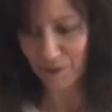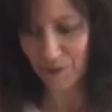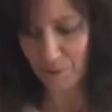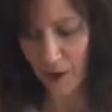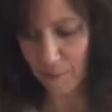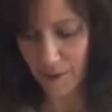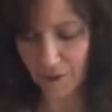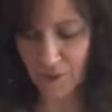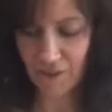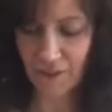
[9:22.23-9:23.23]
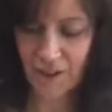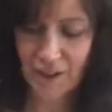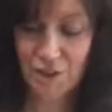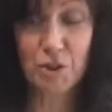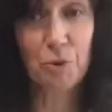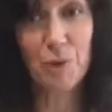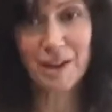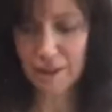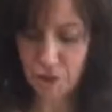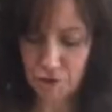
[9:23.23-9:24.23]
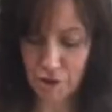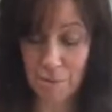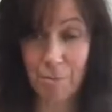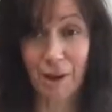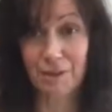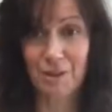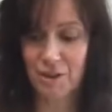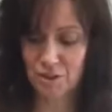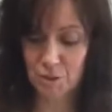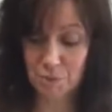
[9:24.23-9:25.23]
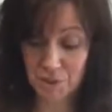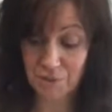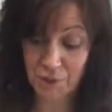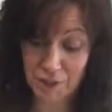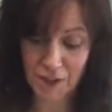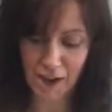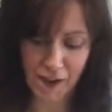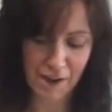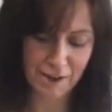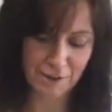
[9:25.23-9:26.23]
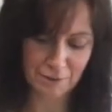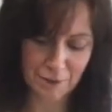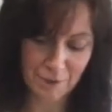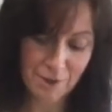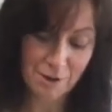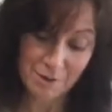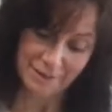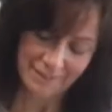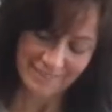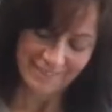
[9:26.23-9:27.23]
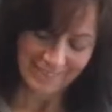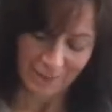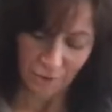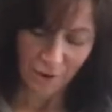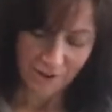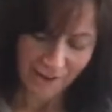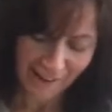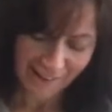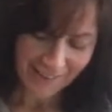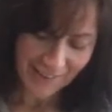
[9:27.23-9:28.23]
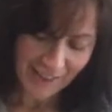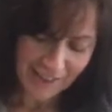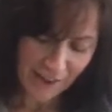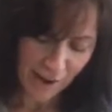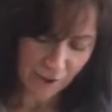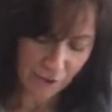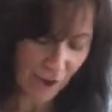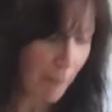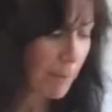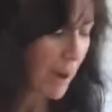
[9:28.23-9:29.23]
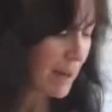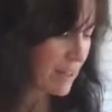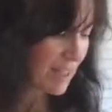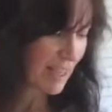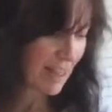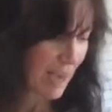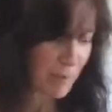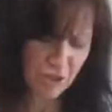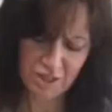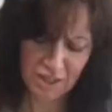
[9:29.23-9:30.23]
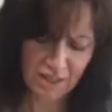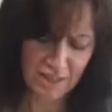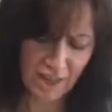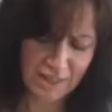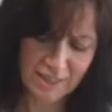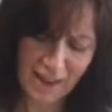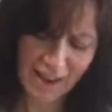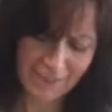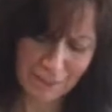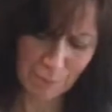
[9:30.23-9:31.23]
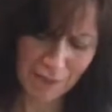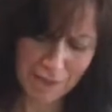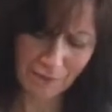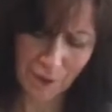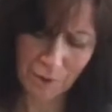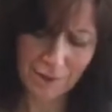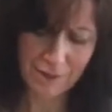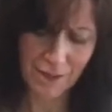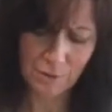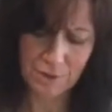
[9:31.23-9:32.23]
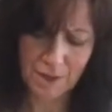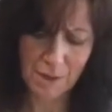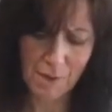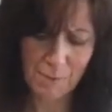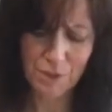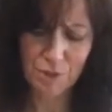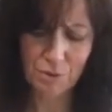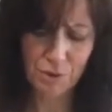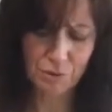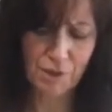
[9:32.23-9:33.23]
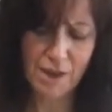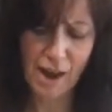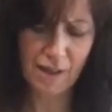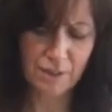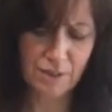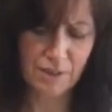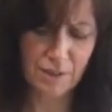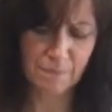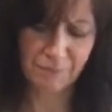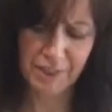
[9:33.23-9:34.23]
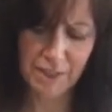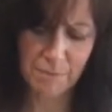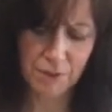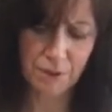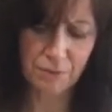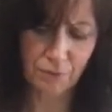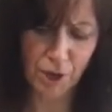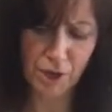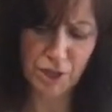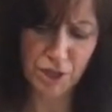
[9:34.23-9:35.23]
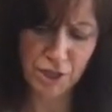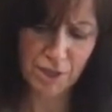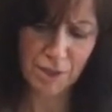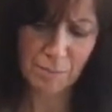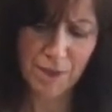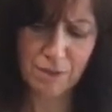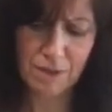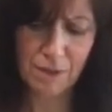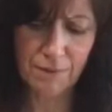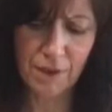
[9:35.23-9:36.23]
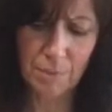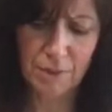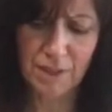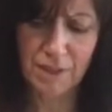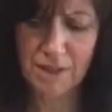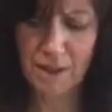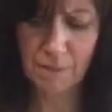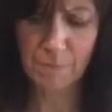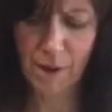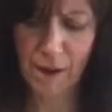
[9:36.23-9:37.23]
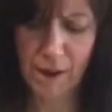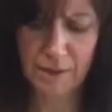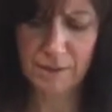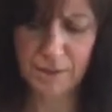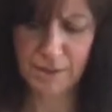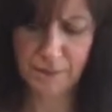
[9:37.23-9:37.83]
to Wegmans in your weekly trip on a specific day and whatnot, then grab a bottle of key lime juice. Like I say, it's not expensive. I want to say it was like maybe $2 or $3. Keep it in your fridge. Make yourself a couple of key lime pies.